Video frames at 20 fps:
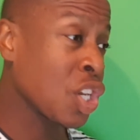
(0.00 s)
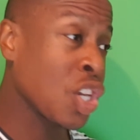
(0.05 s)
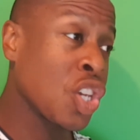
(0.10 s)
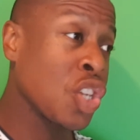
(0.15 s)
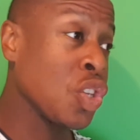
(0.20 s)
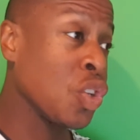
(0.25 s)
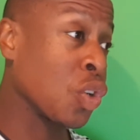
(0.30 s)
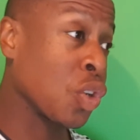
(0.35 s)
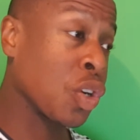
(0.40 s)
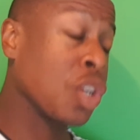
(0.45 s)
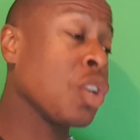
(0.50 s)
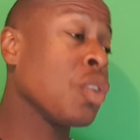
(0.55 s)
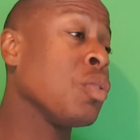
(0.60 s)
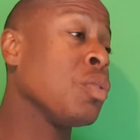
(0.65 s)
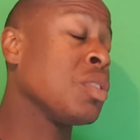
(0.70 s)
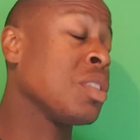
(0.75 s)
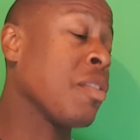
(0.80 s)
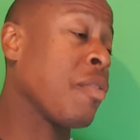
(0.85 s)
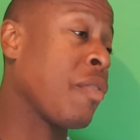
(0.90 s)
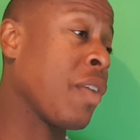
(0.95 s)
you're gonna
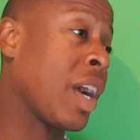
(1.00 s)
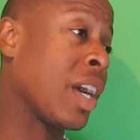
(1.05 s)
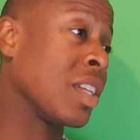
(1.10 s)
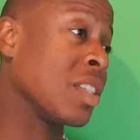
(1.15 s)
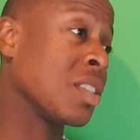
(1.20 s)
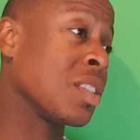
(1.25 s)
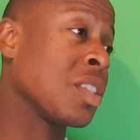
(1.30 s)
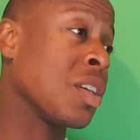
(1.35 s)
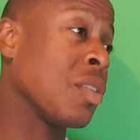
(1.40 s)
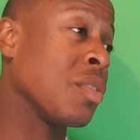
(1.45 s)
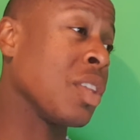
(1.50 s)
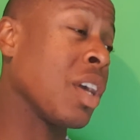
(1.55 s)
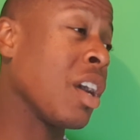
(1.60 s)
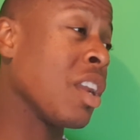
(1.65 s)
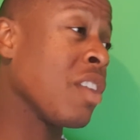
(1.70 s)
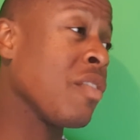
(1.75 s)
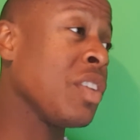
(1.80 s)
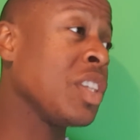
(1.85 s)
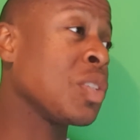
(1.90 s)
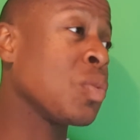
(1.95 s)
lose the fans. So the
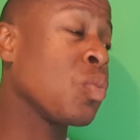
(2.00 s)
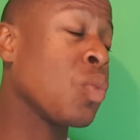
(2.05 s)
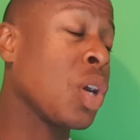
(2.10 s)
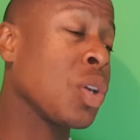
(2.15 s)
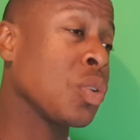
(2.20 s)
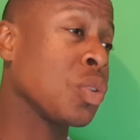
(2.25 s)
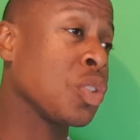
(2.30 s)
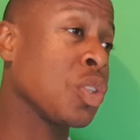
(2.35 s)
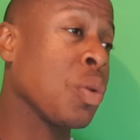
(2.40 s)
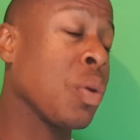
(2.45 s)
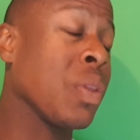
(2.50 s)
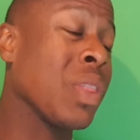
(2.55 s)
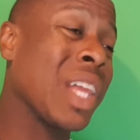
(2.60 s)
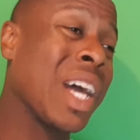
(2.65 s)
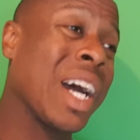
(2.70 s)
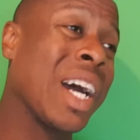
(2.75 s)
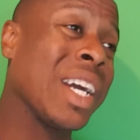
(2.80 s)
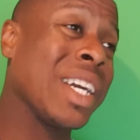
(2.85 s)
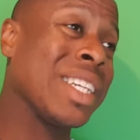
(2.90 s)
only reason why you're doing that